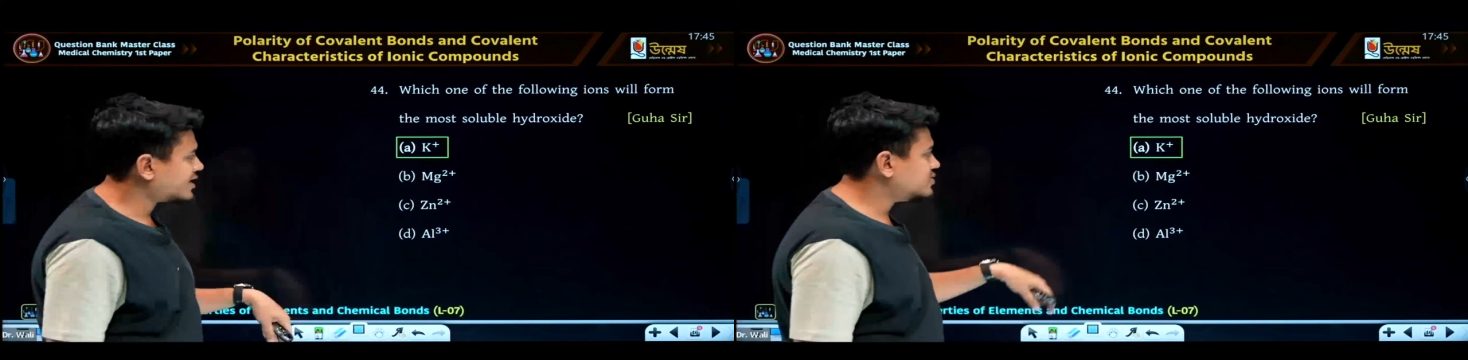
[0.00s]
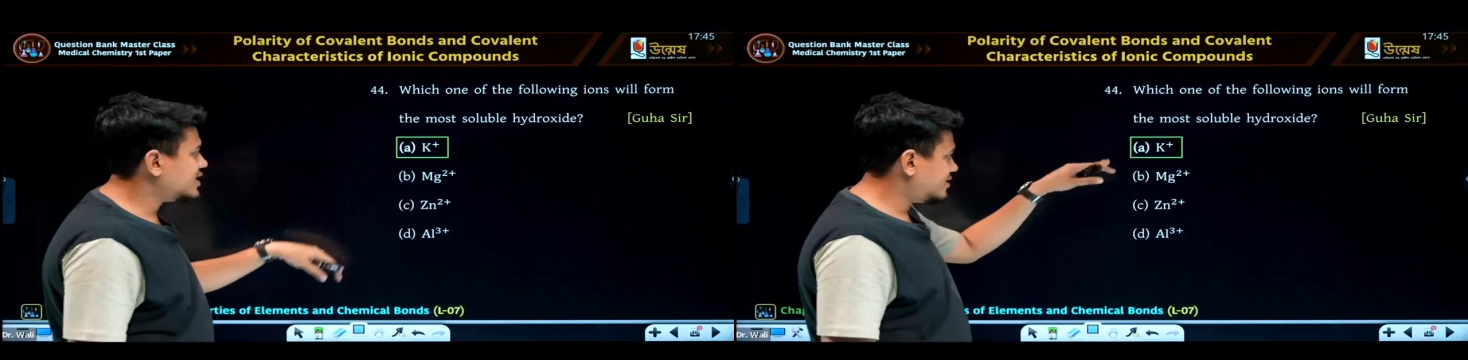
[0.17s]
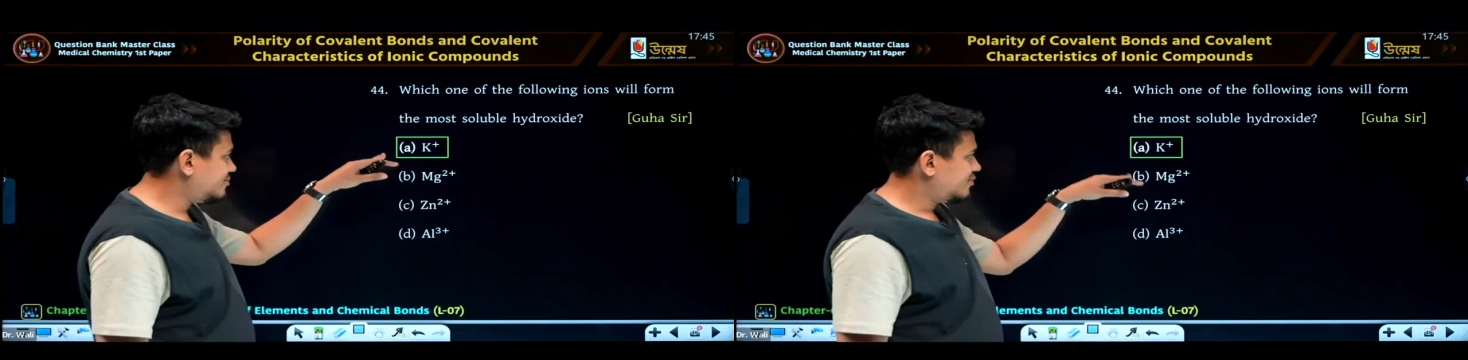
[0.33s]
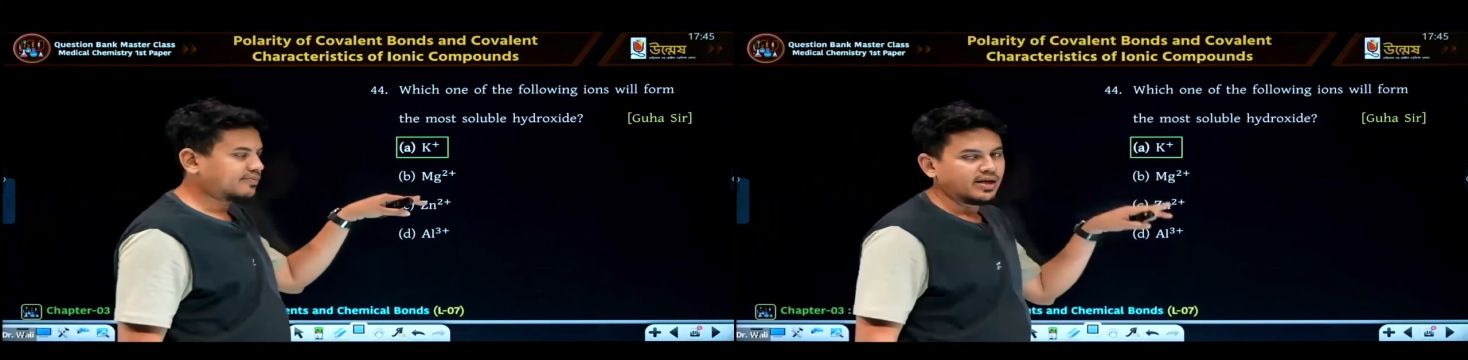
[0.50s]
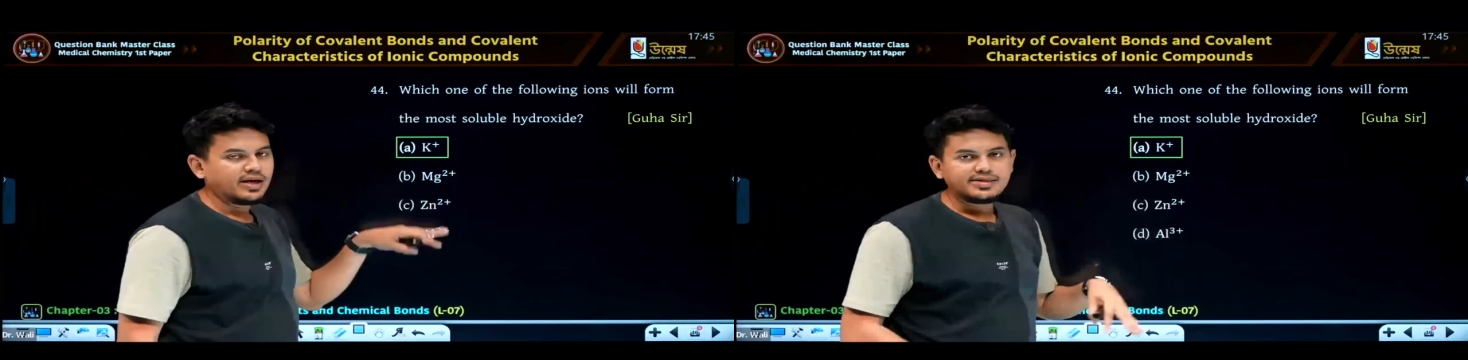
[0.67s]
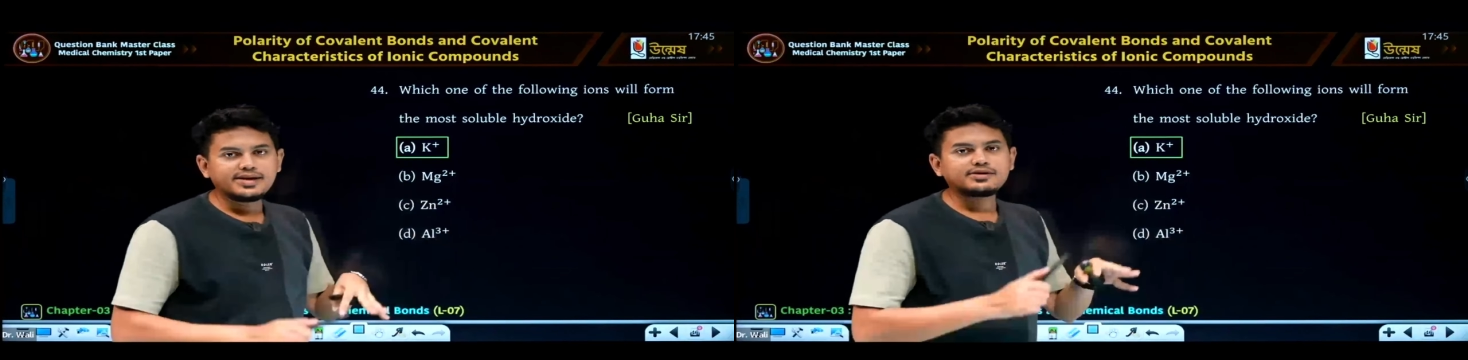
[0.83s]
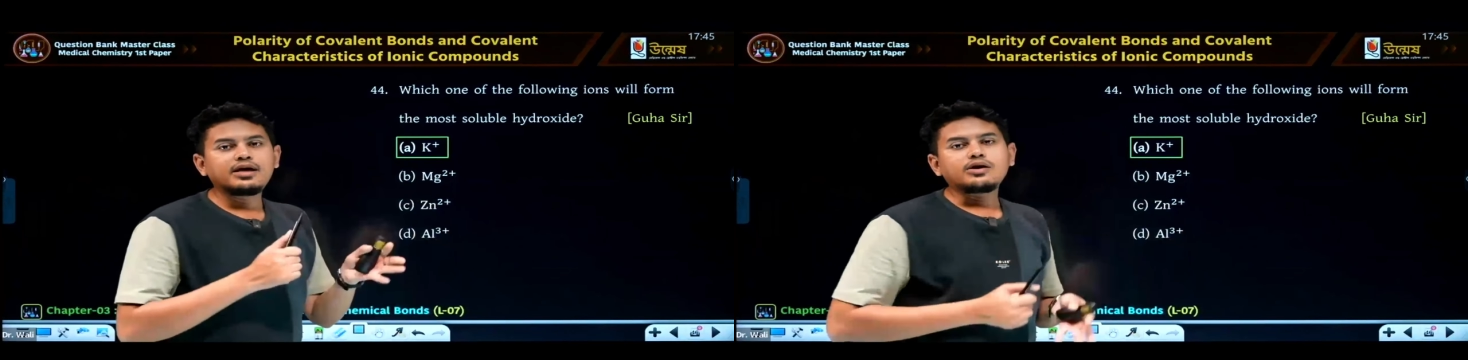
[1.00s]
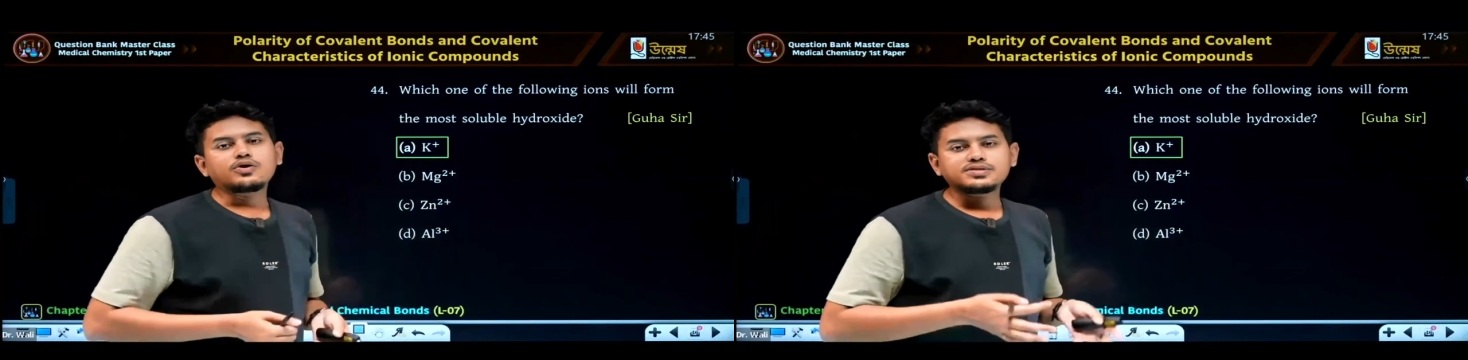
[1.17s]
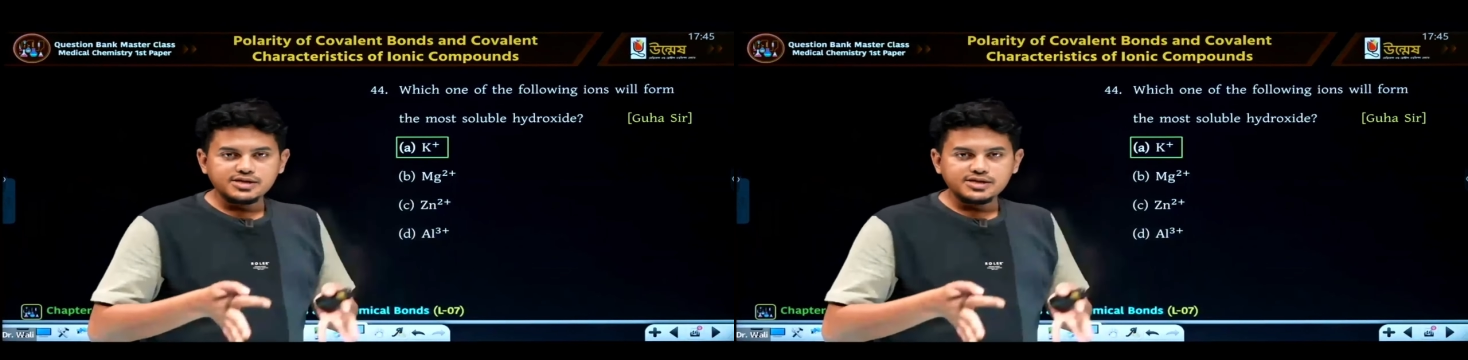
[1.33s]
Actually here that
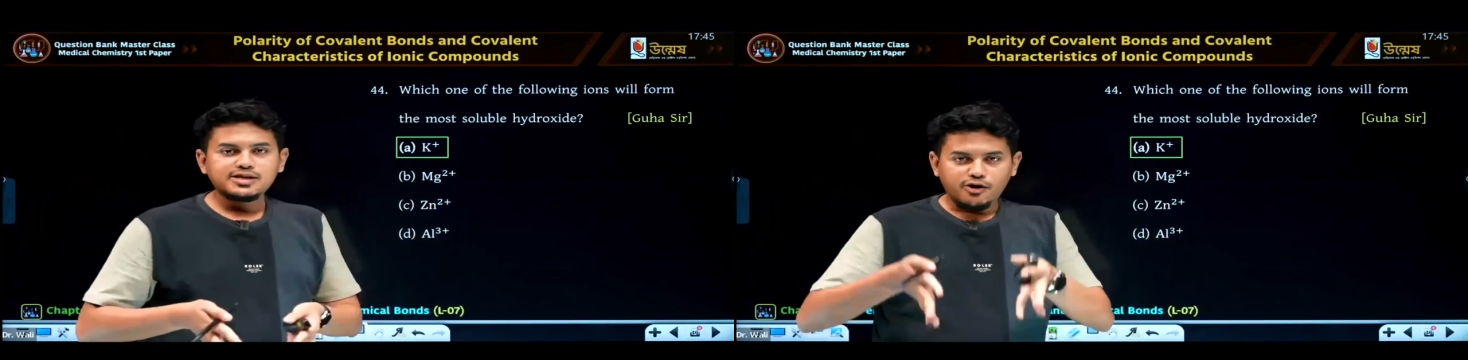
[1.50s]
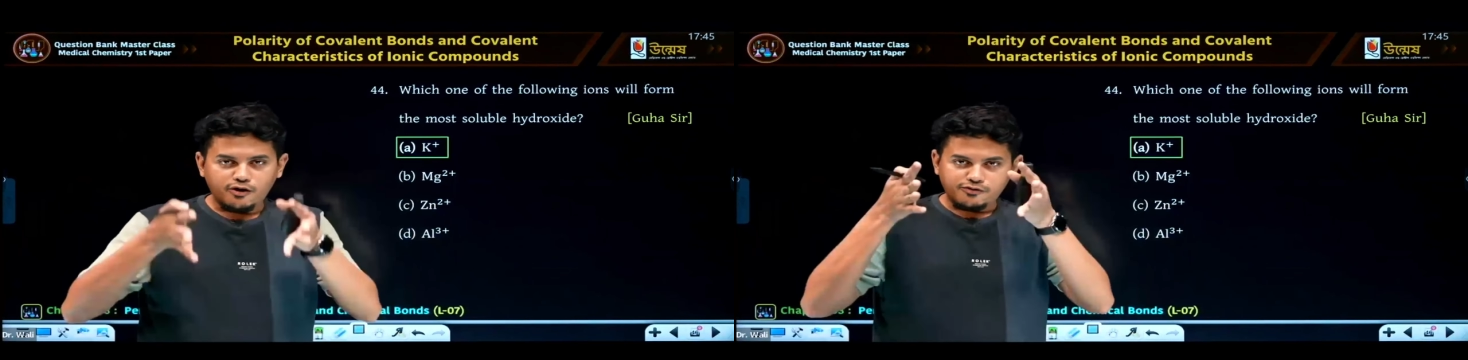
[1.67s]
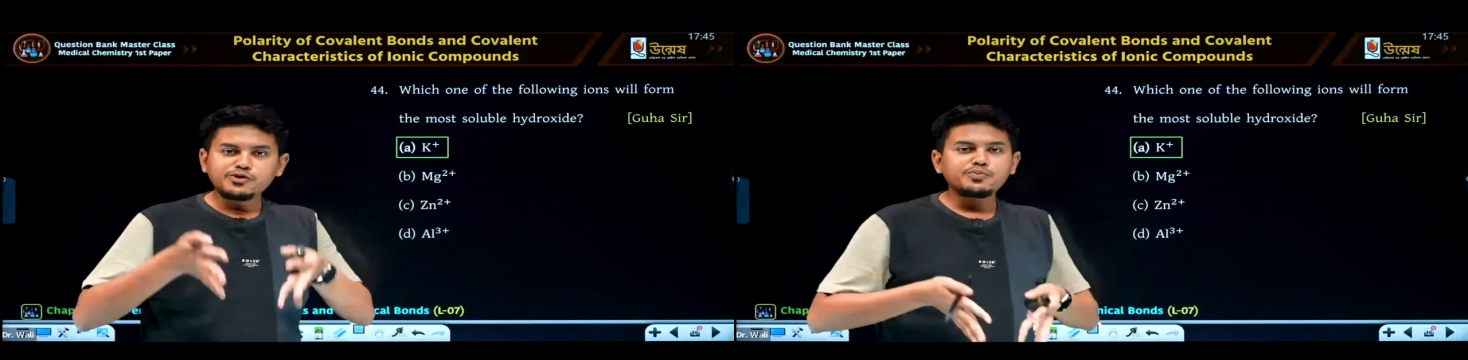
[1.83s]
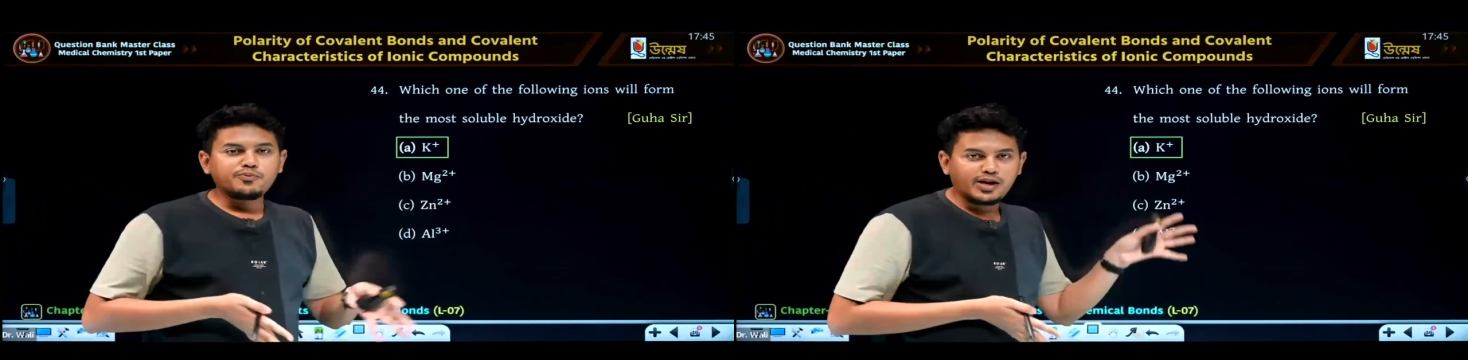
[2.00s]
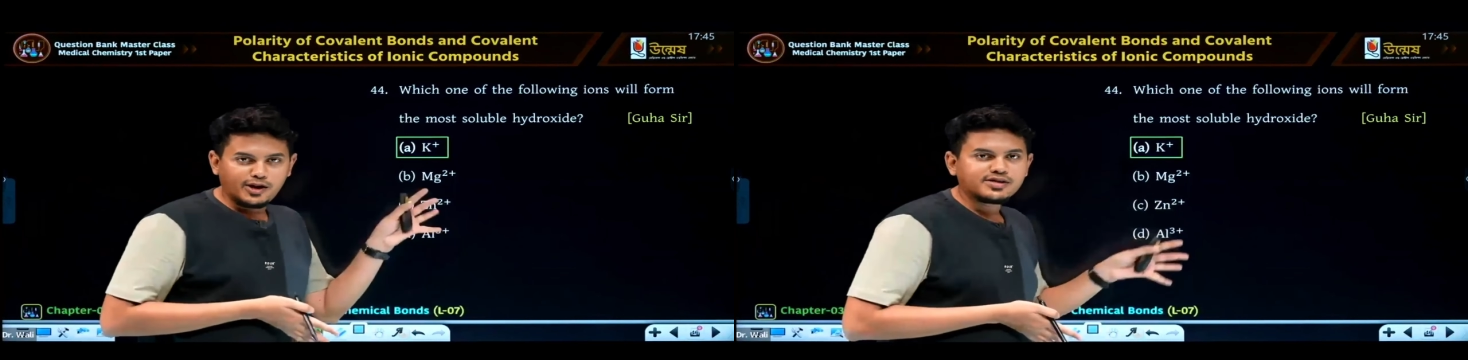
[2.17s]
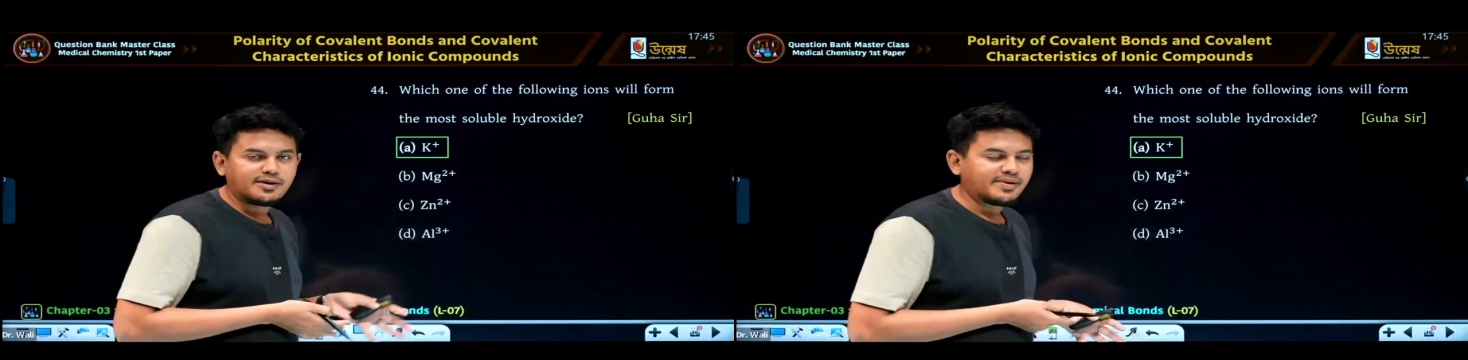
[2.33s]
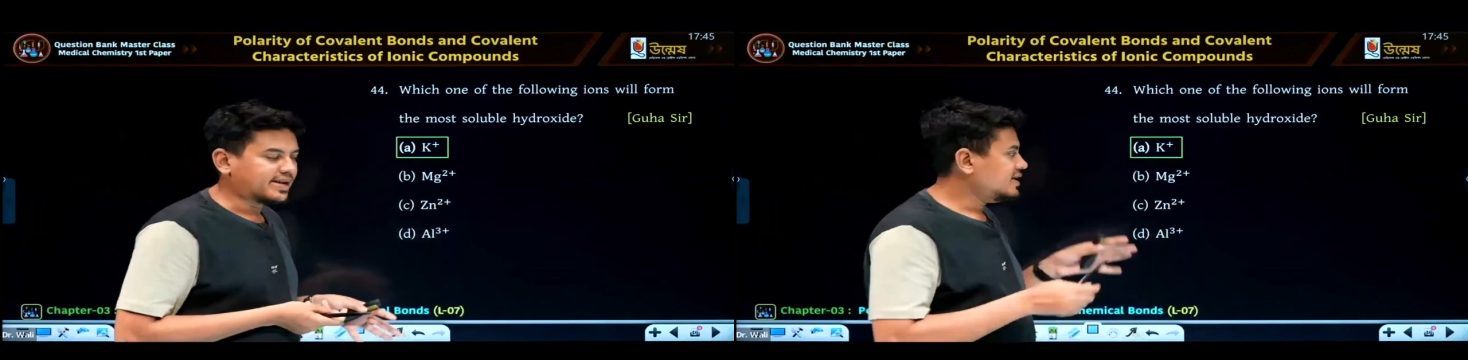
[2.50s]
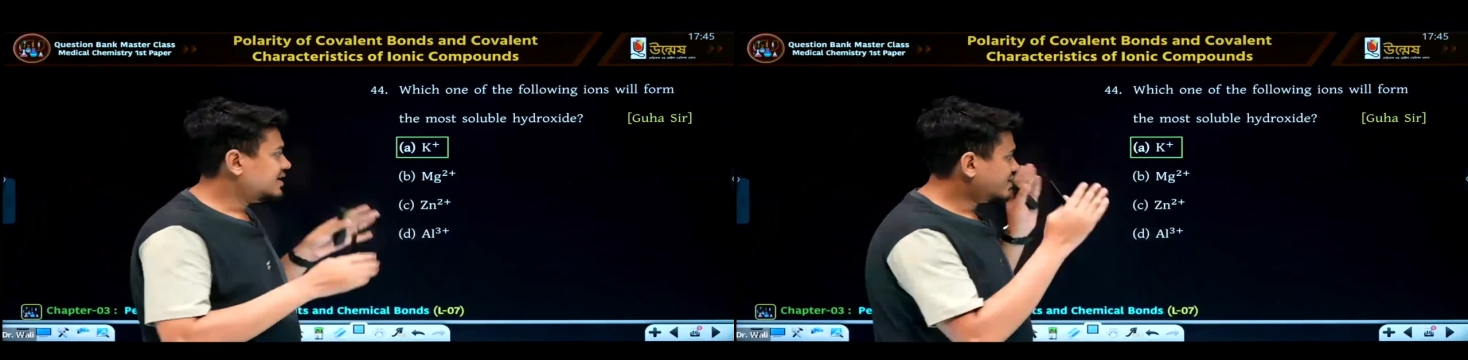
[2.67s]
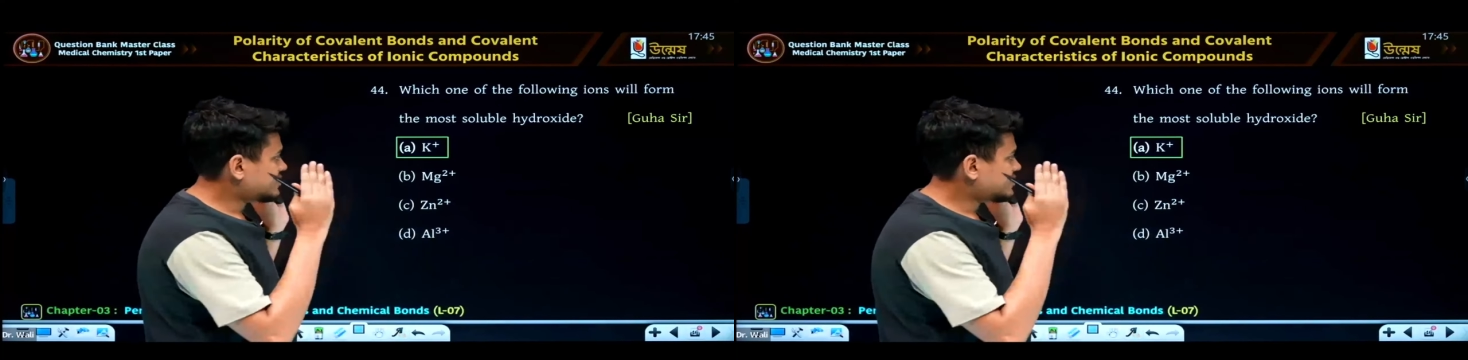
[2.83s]
consideration of group will not come handy.